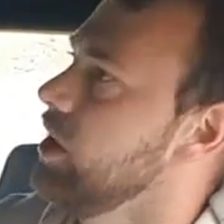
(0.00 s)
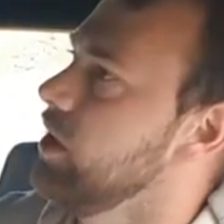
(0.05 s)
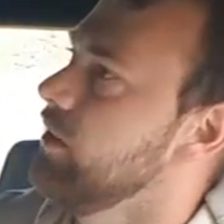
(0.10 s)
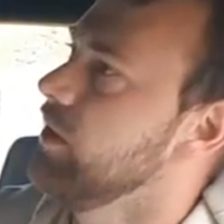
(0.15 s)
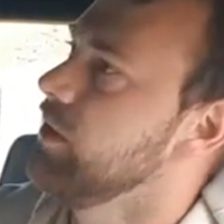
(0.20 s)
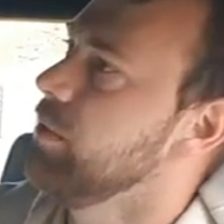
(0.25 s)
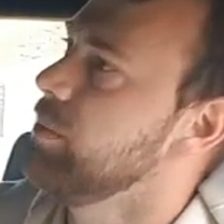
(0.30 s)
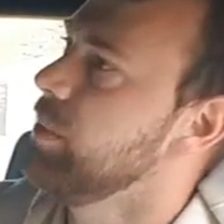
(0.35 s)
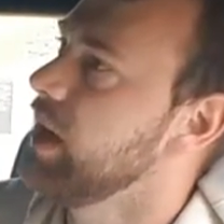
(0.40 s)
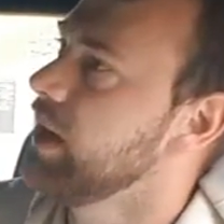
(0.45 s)
you
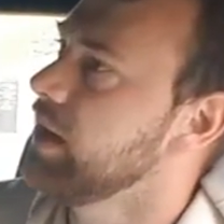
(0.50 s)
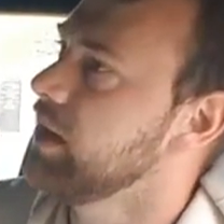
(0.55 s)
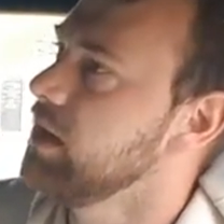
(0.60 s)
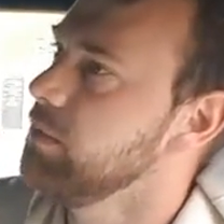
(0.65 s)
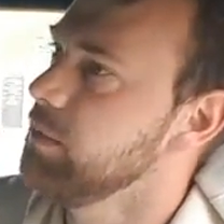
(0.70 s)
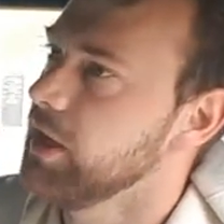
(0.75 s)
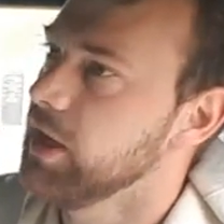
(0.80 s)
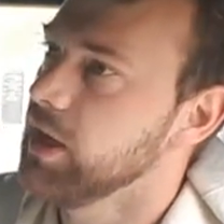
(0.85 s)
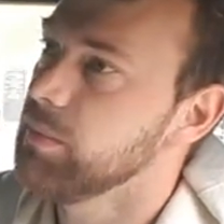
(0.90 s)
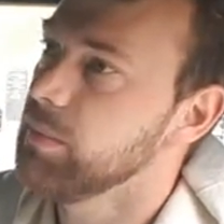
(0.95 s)
around the back in a
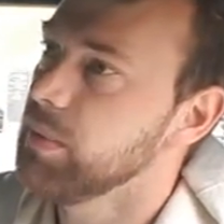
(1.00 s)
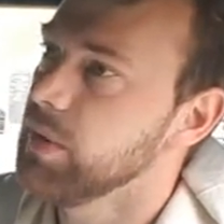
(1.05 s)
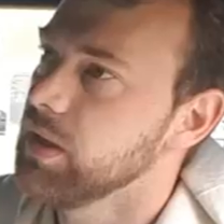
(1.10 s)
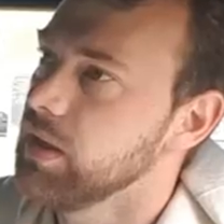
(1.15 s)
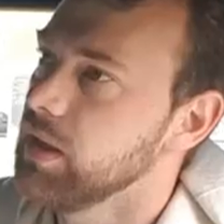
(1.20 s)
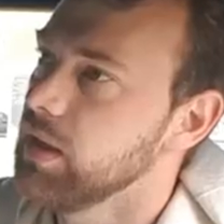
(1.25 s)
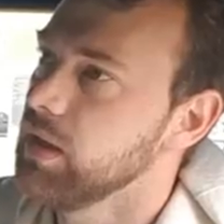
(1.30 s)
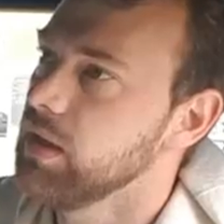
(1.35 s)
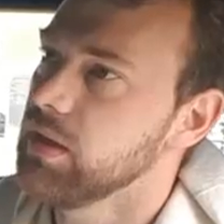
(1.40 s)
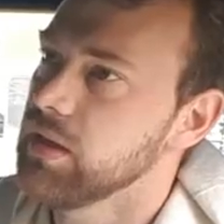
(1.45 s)
minute, but
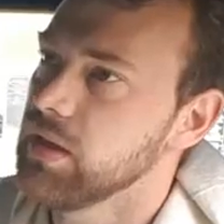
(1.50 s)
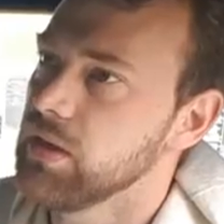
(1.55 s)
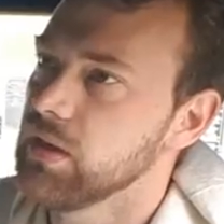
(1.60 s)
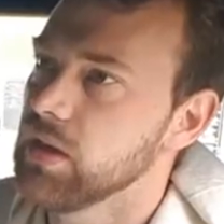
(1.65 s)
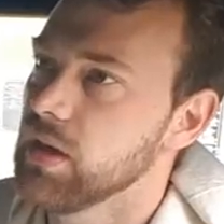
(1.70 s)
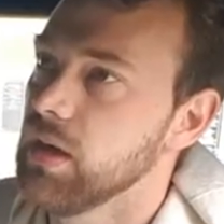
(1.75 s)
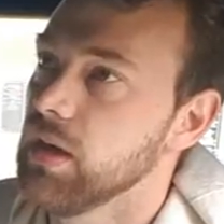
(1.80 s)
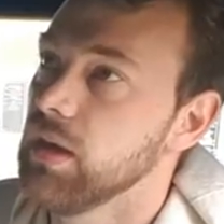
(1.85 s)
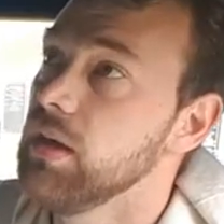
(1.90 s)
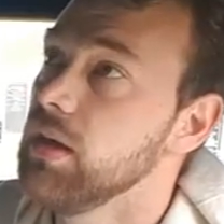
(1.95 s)
we've
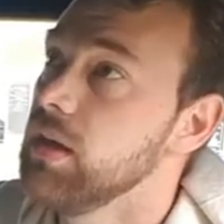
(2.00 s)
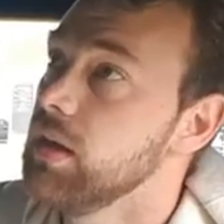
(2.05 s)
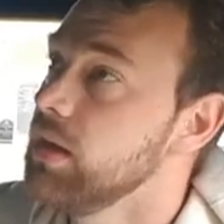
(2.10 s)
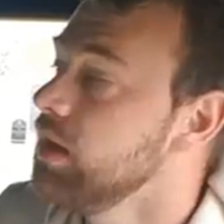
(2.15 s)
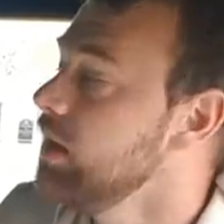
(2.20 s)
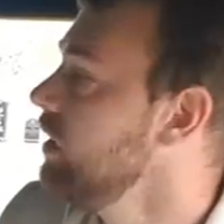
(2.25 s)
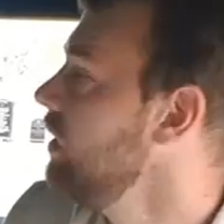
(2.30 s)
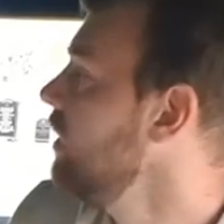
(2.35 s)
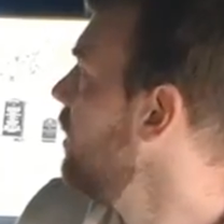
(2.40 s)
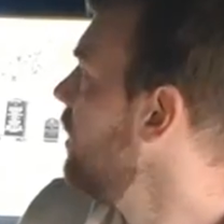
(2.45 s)
got
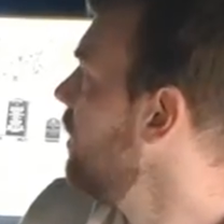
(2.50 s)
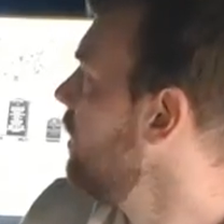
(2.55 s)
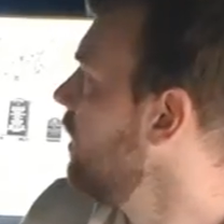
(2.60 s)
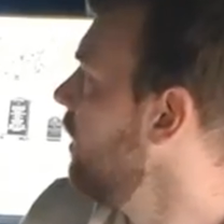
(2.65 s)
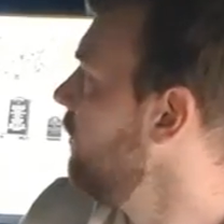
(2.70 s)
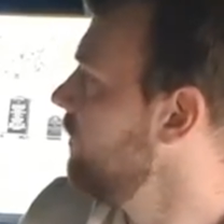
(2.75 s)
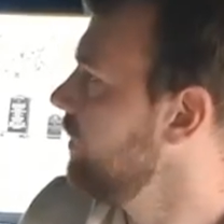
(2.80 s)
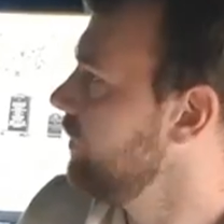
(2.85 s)
other